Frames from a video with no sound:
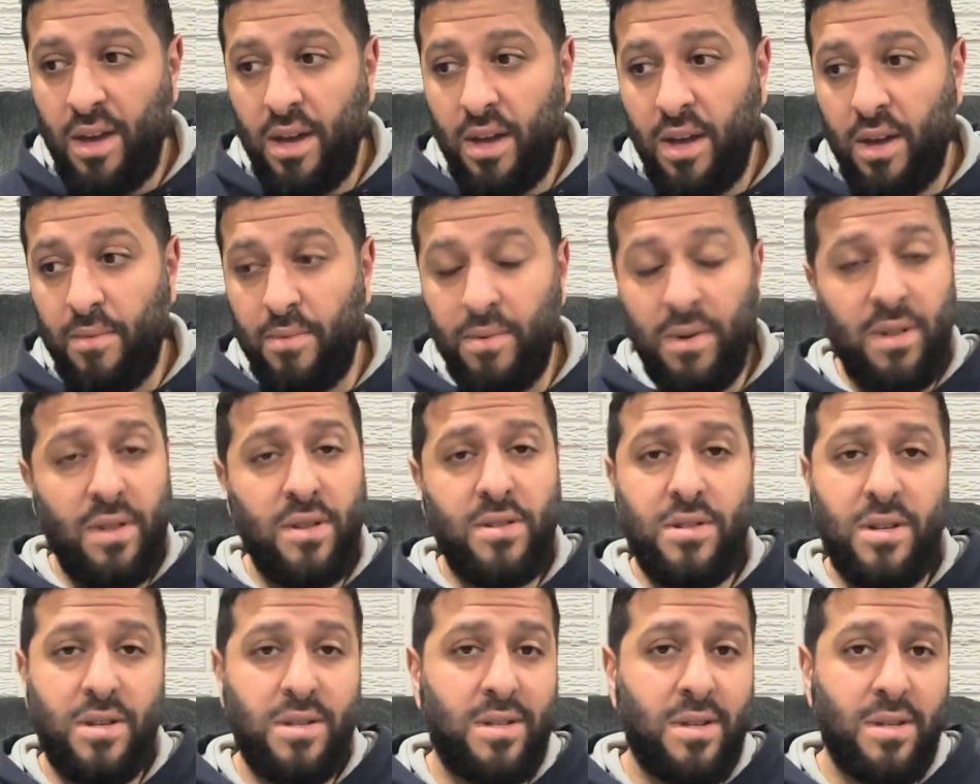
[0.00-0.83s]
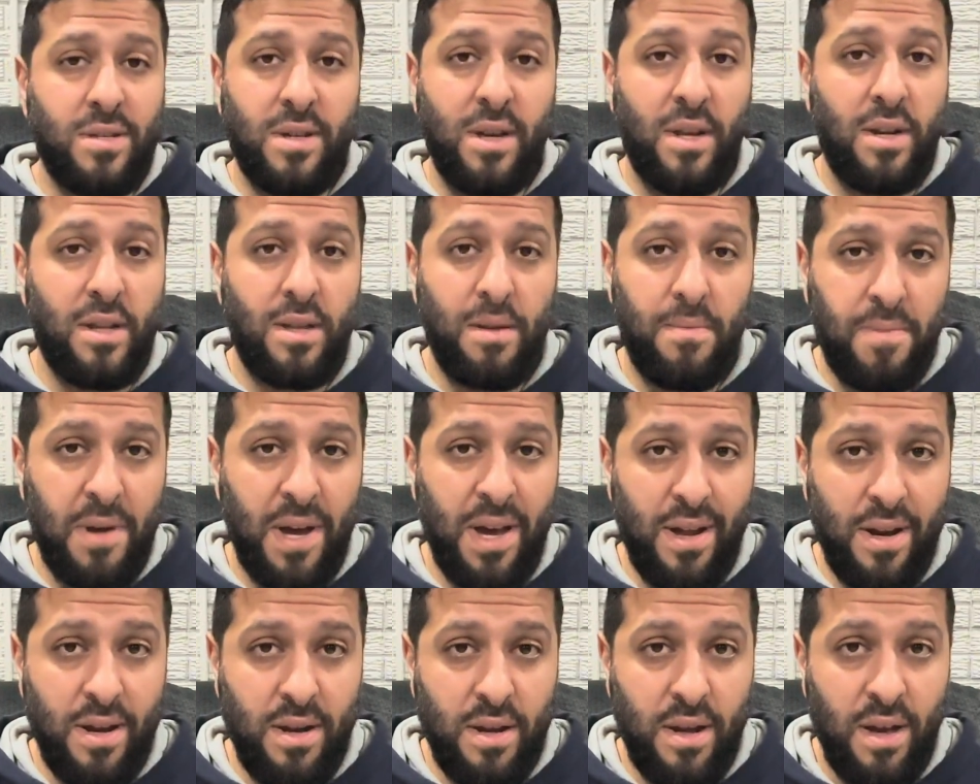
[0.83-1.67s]
It really just is going to
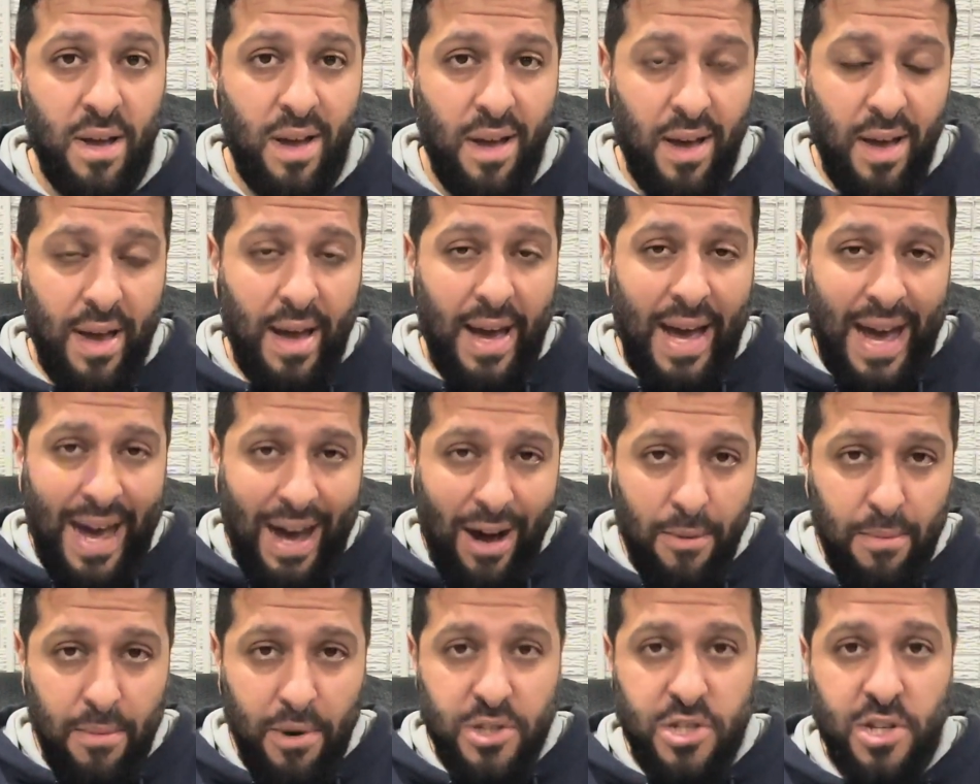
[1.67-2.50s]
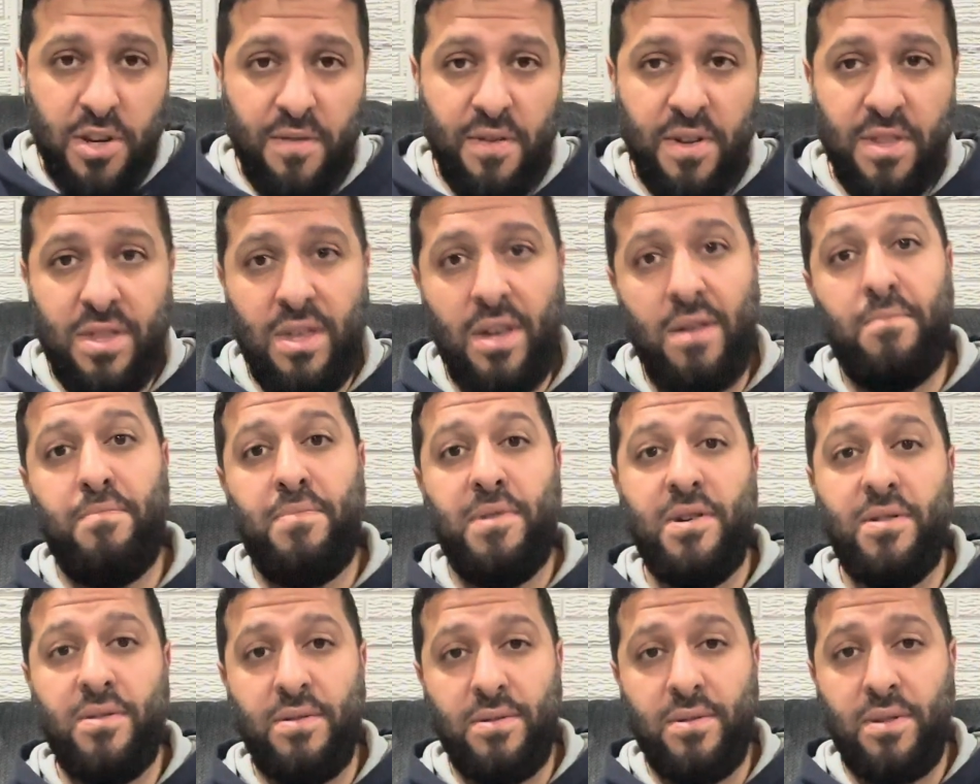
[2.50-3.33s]
depend how much of it they
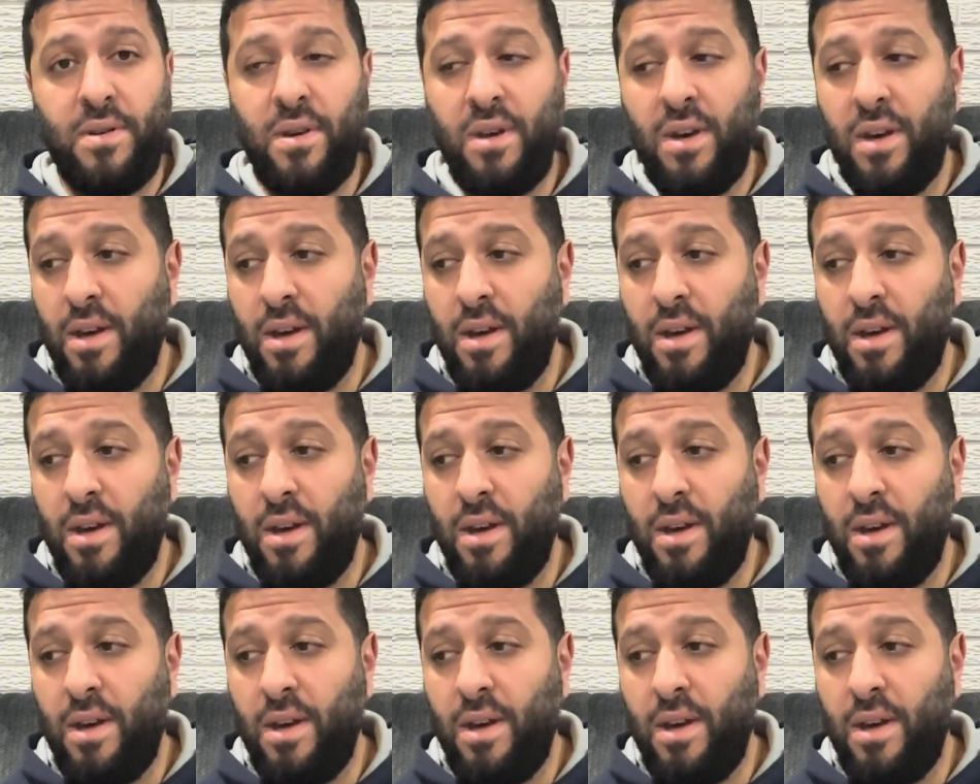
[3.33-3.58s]
build,